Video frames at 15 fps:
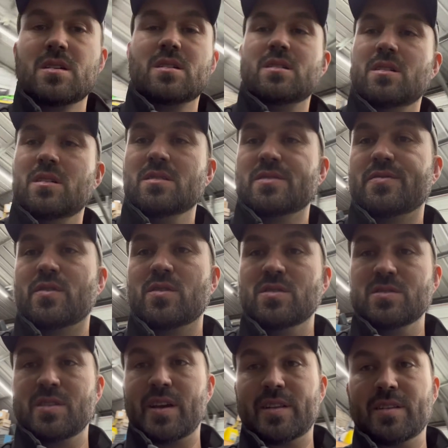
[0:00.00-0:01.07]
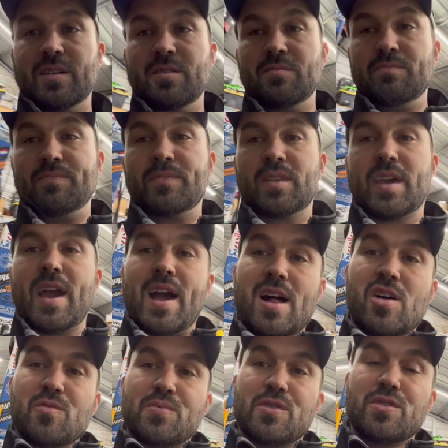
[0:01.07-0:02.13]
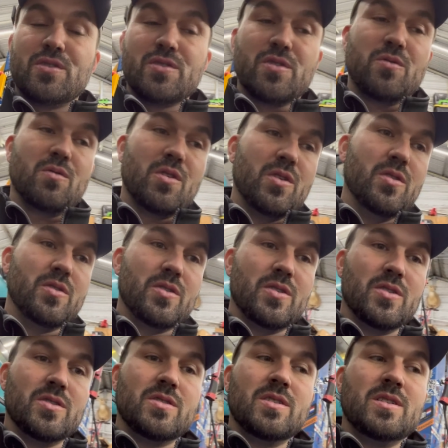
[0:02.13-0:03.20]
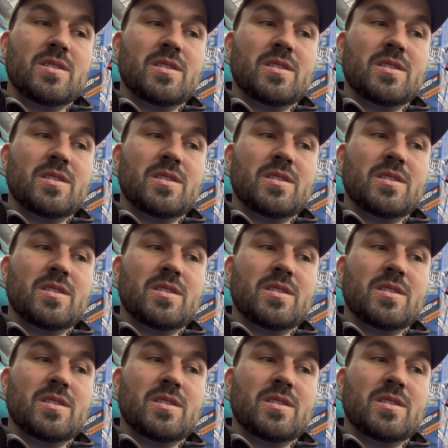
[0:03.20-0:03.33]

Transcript: As far as like the caliper, the rotor,